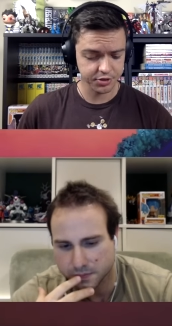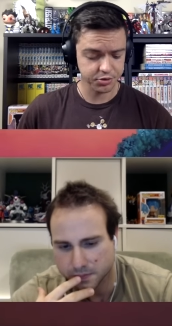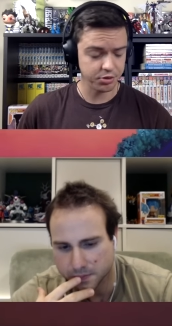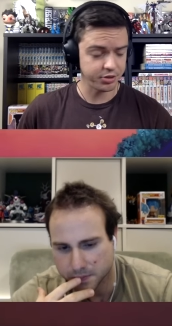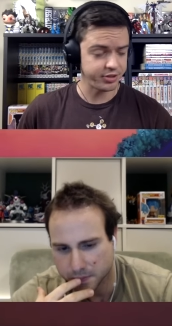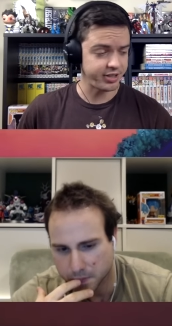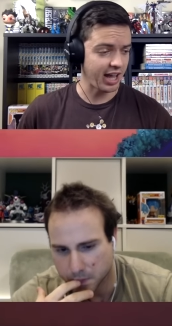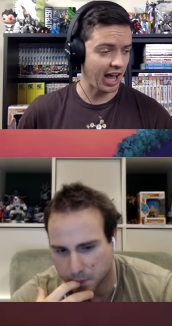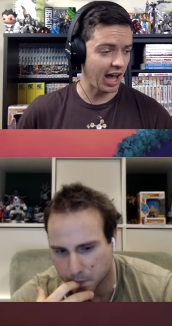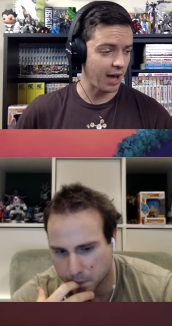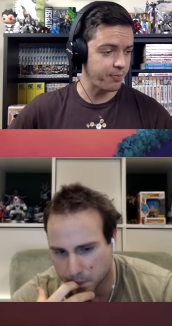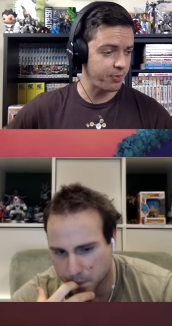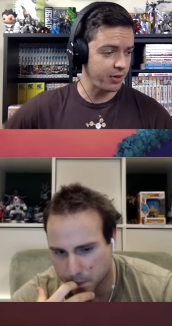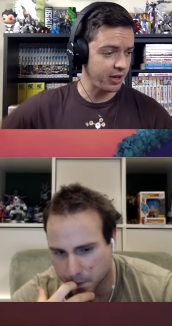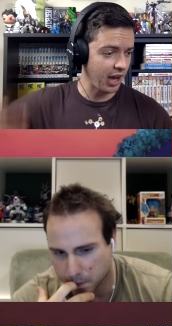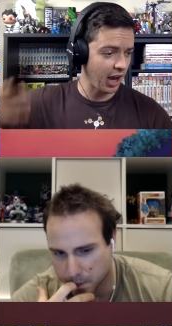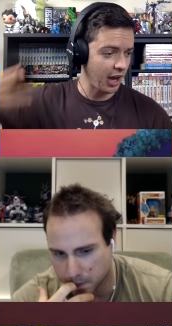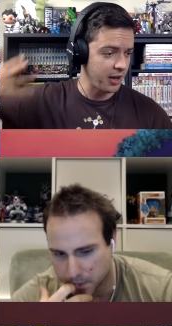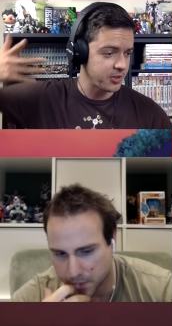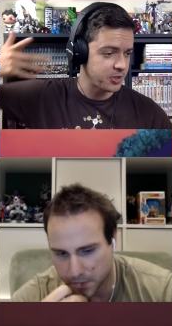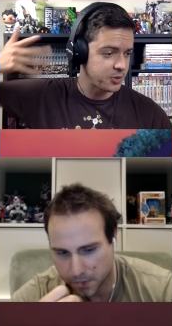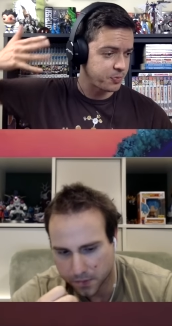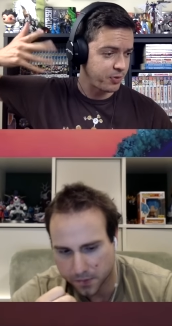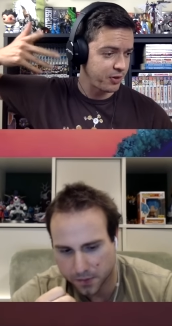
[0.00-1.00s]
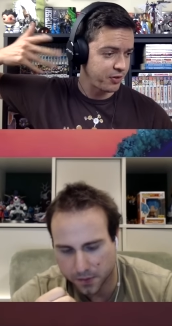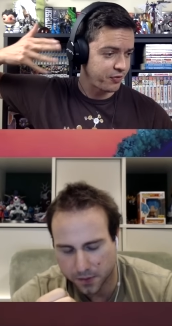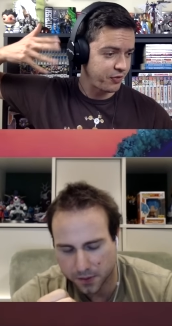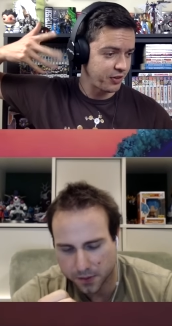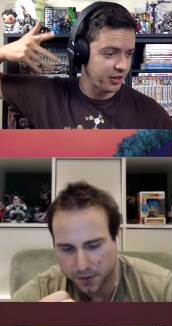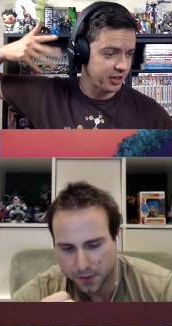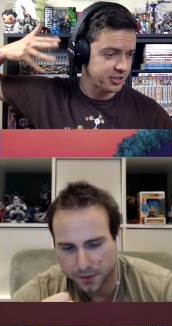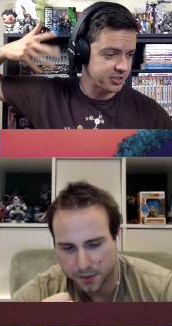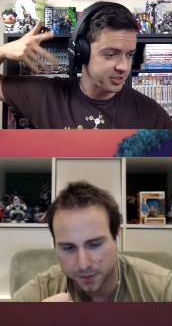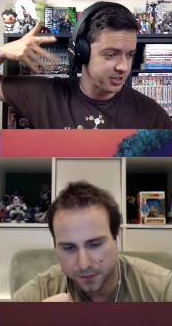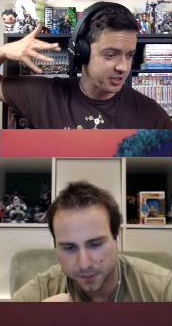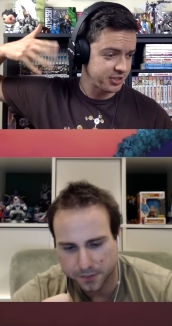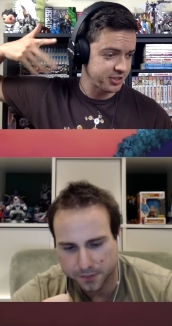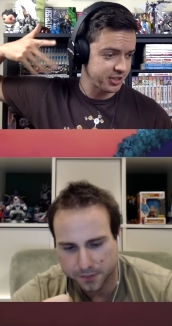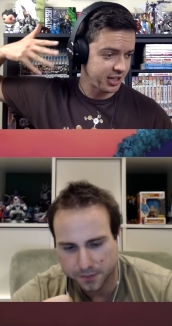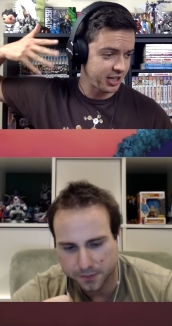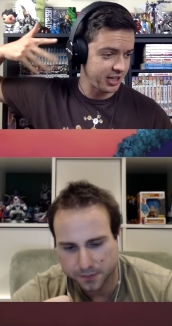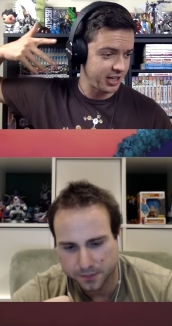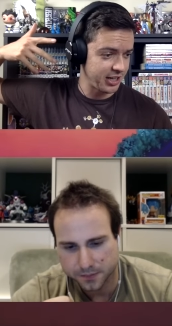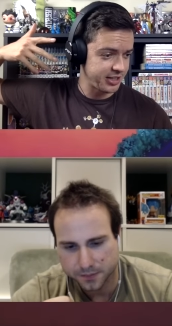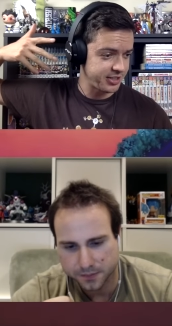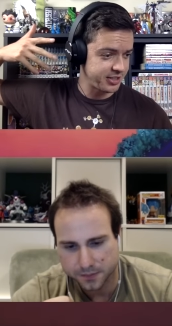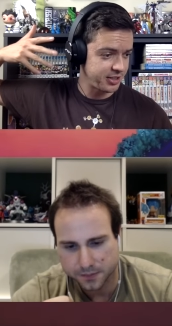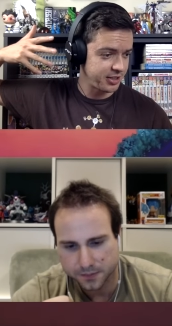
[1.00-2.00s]
Speaker 1: So a tapping and a spirit fingers, because
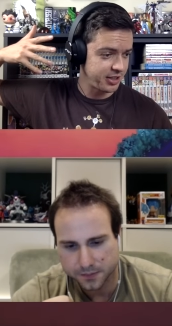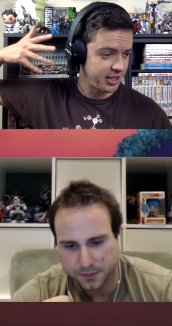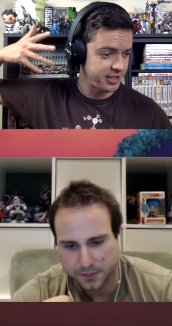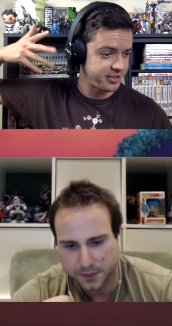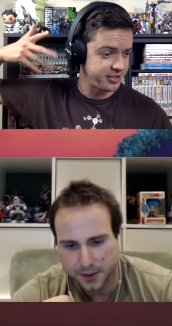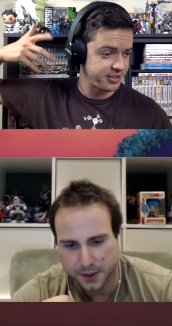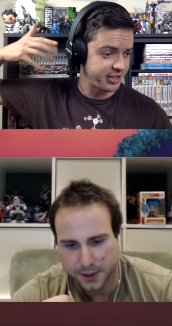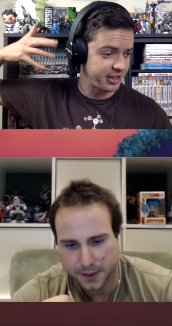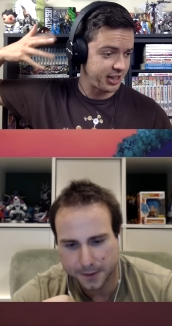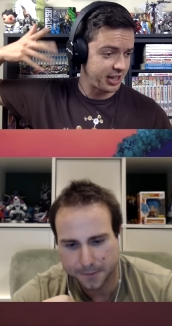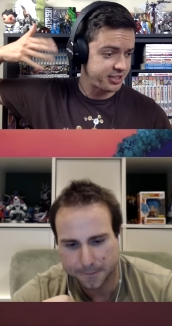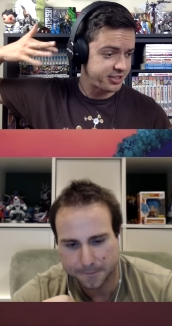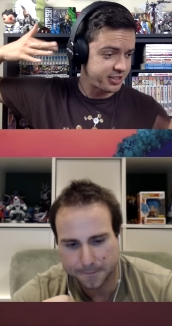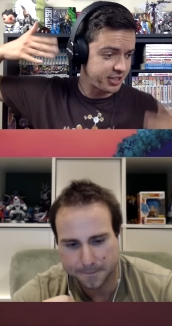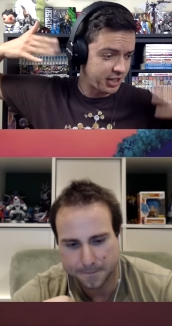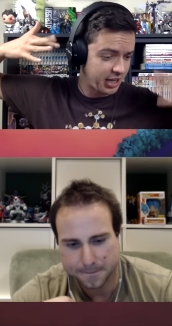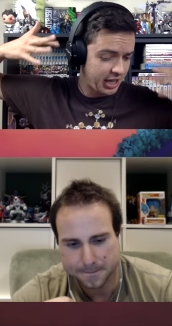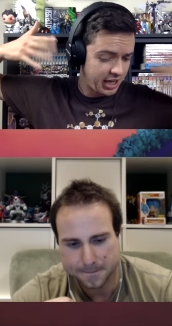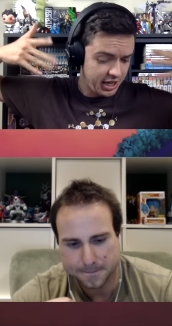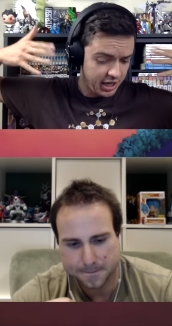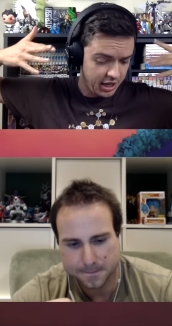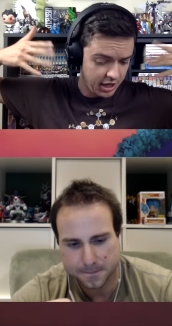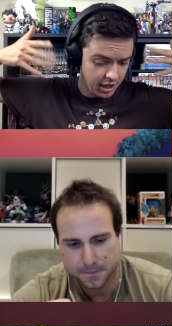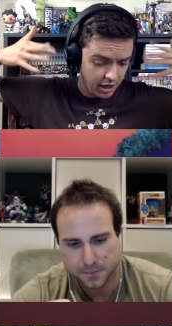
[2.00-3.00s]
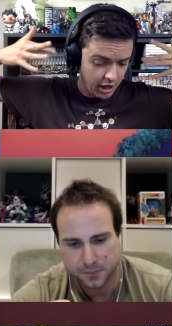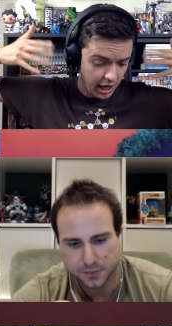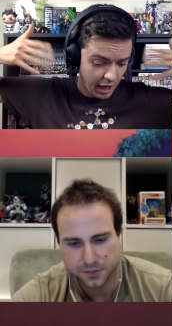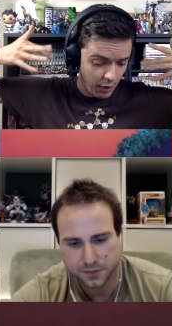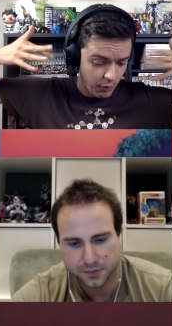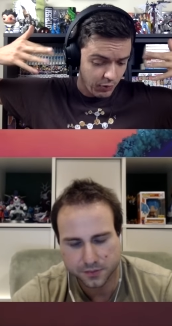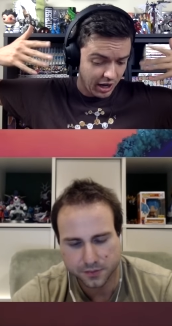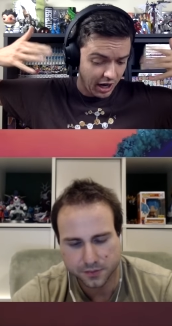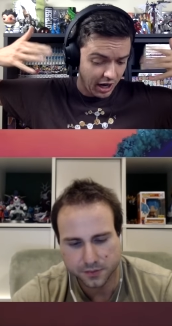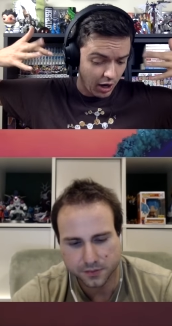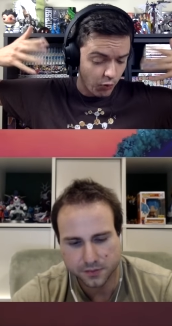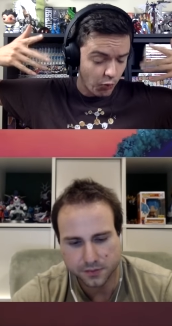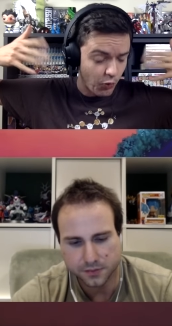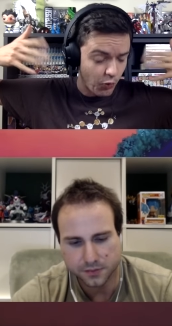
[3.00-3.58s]
again, that's the that's that's the key. We got a